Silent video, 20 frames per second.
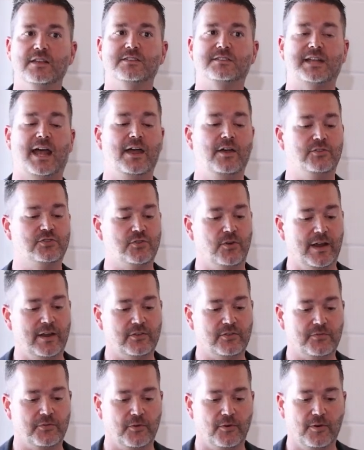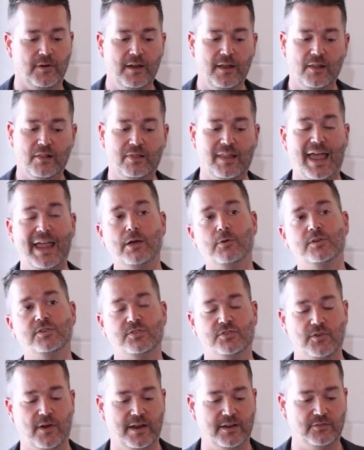style transfer,
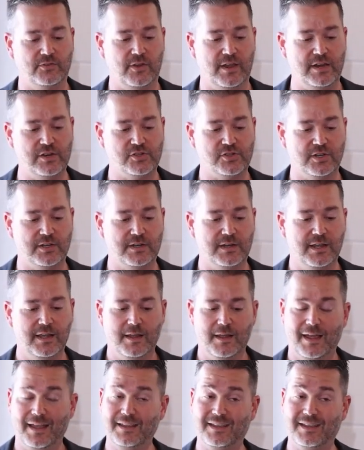language translation.